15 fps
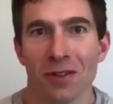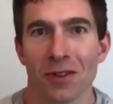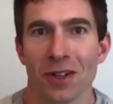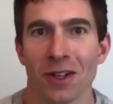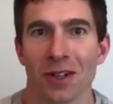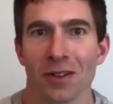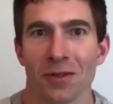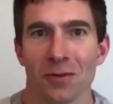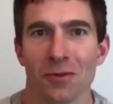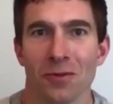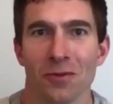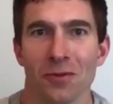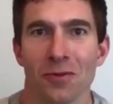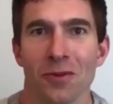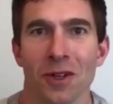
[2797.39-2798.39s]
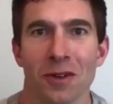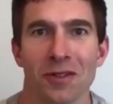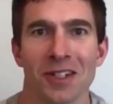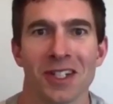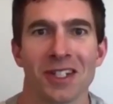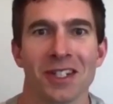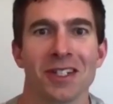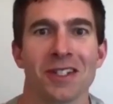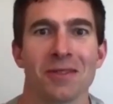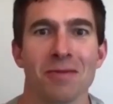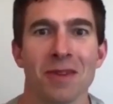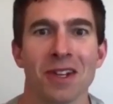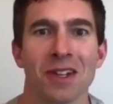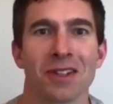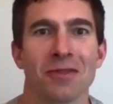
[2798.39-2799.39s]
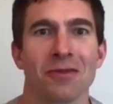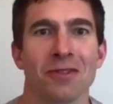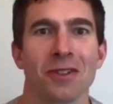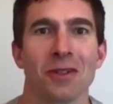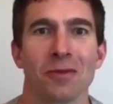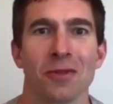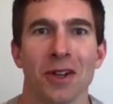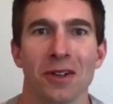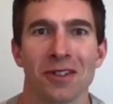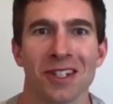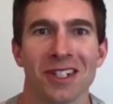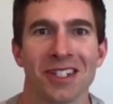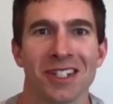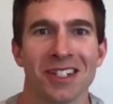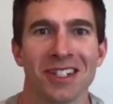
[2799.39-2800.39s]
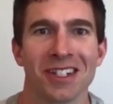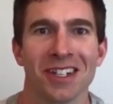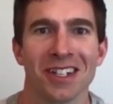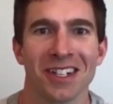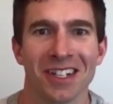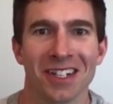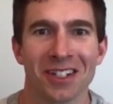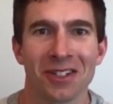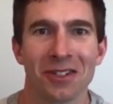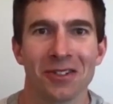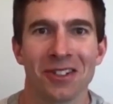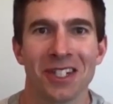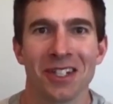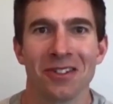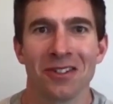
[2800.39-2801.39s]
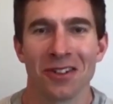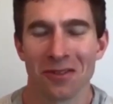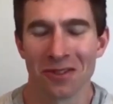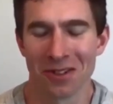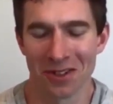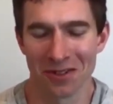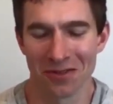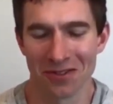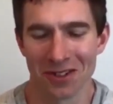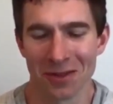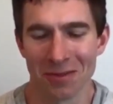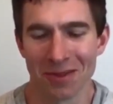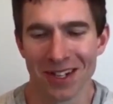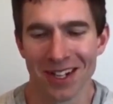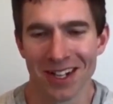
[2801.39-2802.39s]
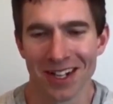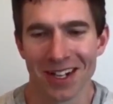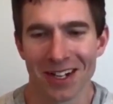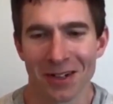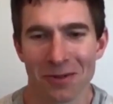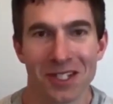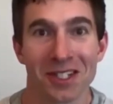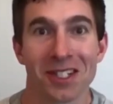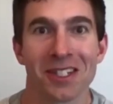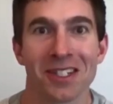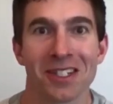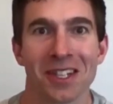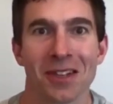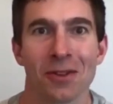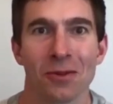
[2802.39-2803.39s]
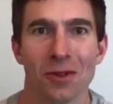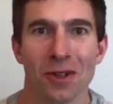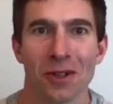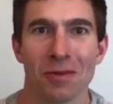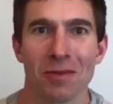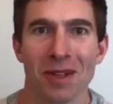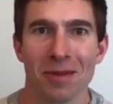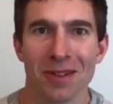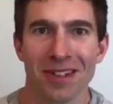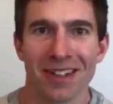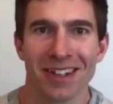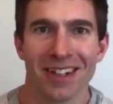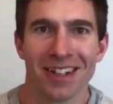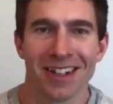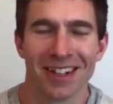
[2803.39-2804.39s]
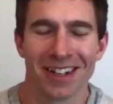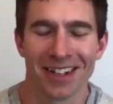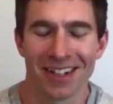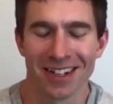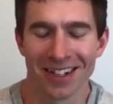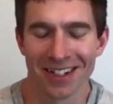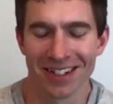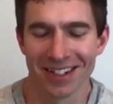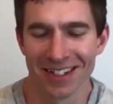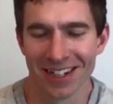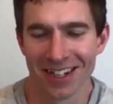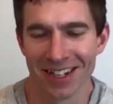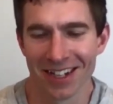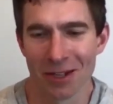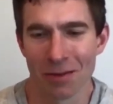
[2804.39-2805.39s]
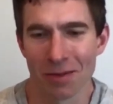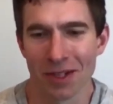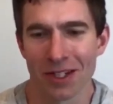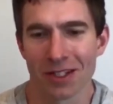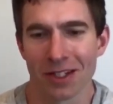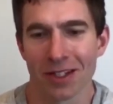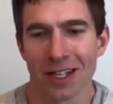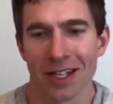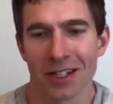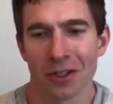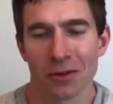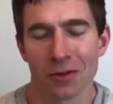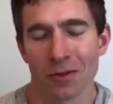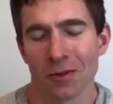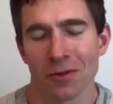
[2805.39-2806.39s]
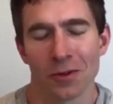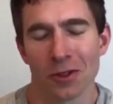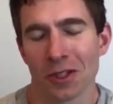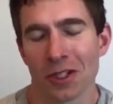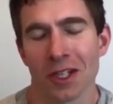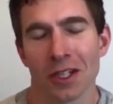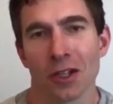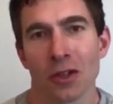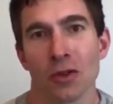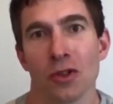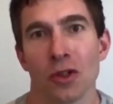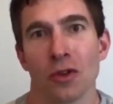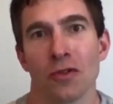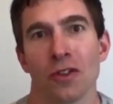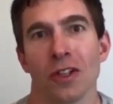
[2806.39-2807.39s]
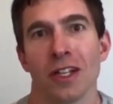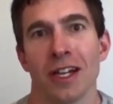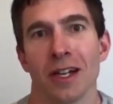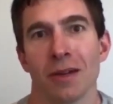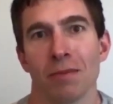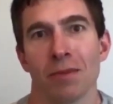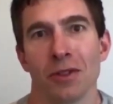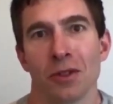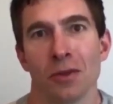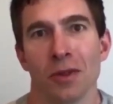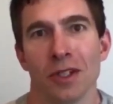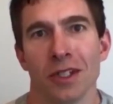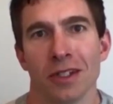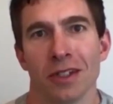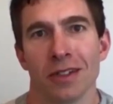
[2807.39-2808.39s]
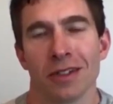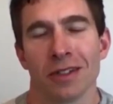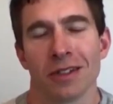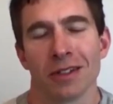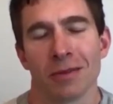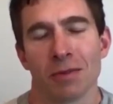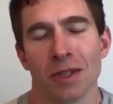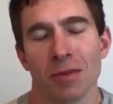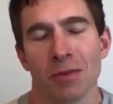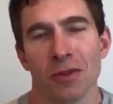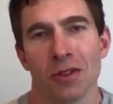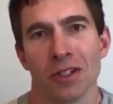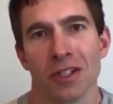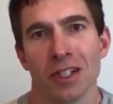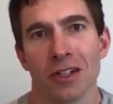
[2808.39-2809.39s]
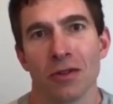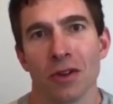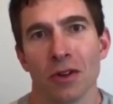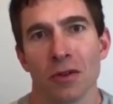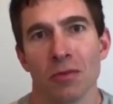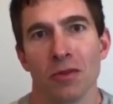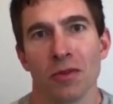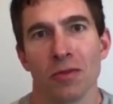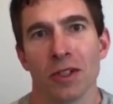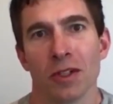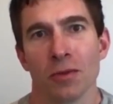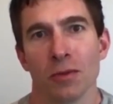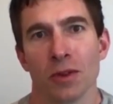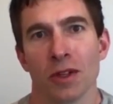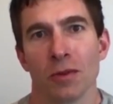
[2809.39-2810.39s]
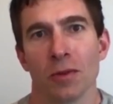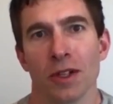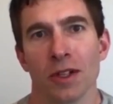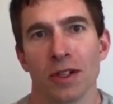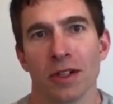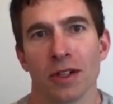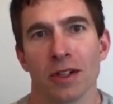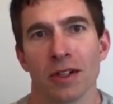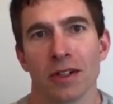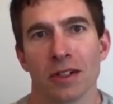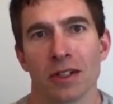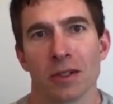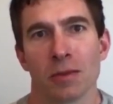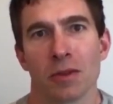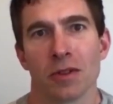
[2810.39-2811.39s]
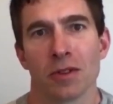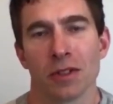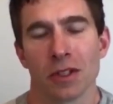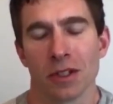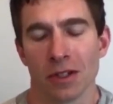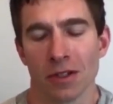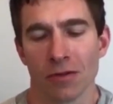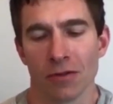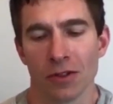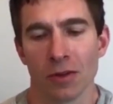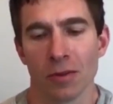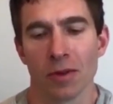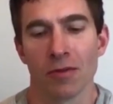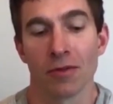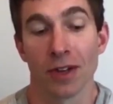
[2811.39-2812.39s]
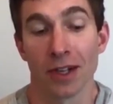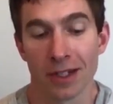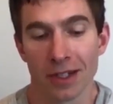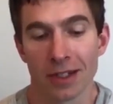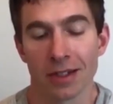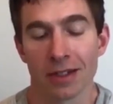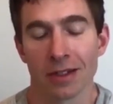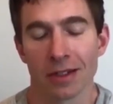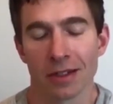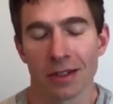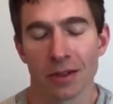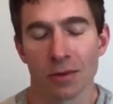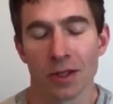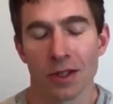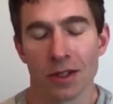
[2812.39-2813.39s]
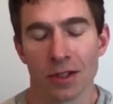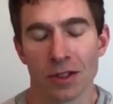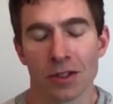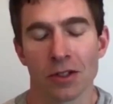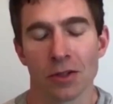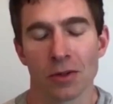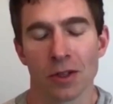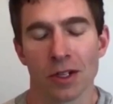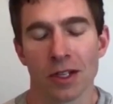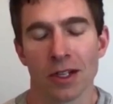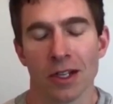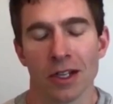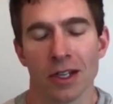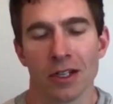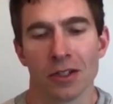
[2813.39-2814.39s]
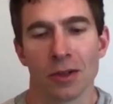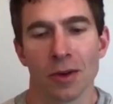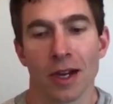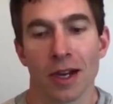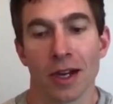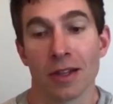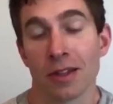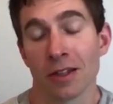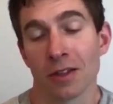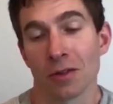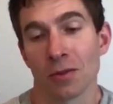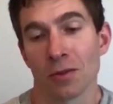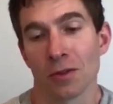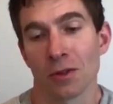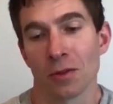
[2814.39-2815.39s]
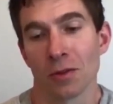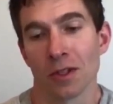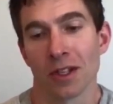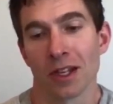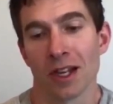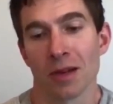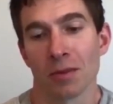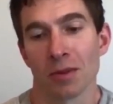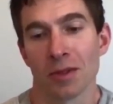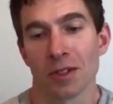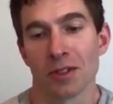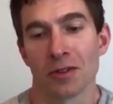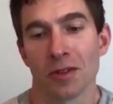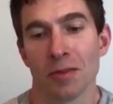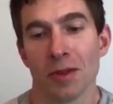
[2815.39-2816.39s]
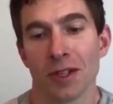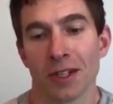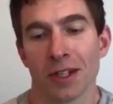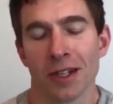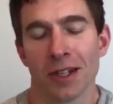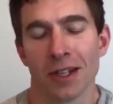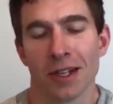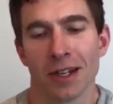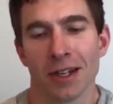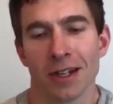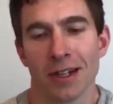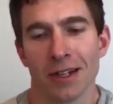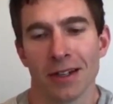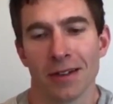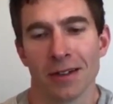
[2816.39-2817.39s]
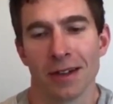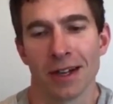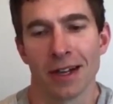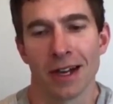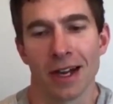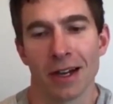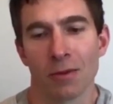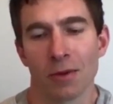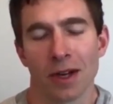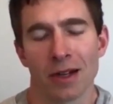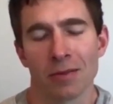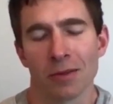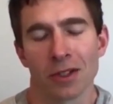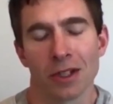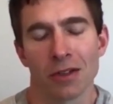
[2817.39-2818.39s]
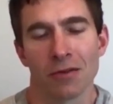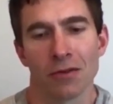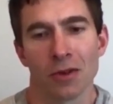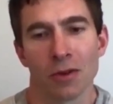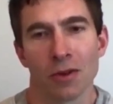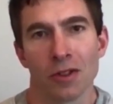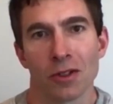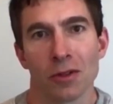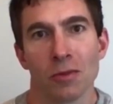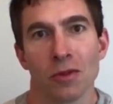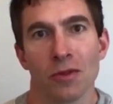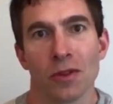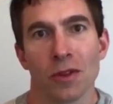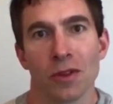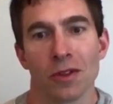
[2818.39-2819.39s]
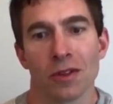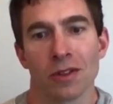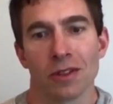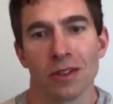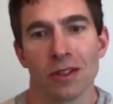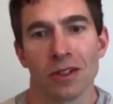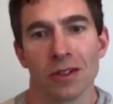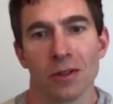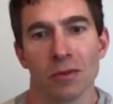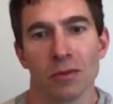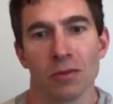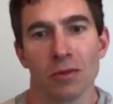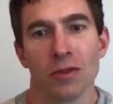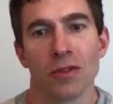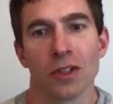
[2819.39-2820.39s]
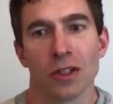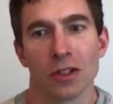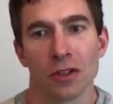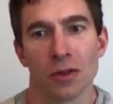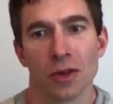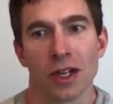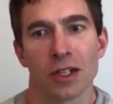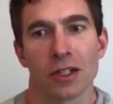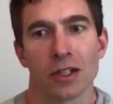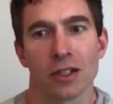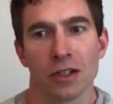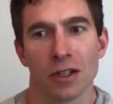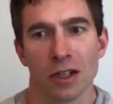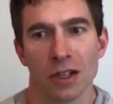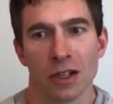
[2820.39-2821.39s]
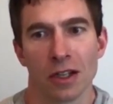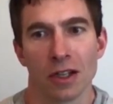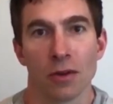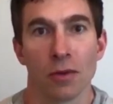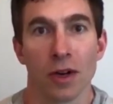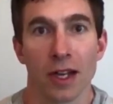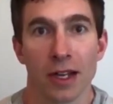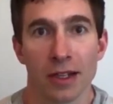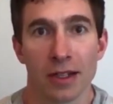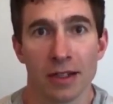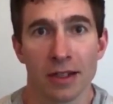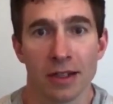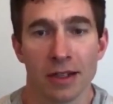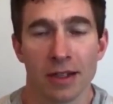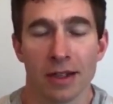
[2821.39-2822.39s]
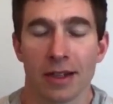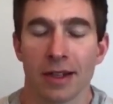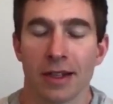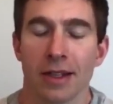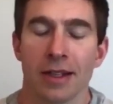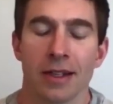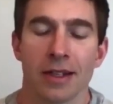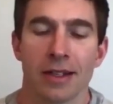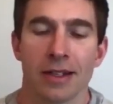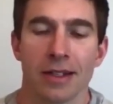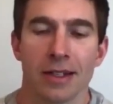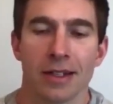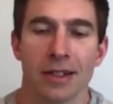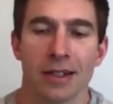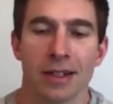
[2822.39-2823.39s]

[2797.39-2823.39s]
already did make the film. We already did include degrowth in the film. We just didn't say the word, maybe, because you'll see a huge overlap between people in the degrowth movement and what we are experiencing in the film and finding with this story. So I think they're really complementary, but. I'm looking forward to moving in the direction that we're headed, and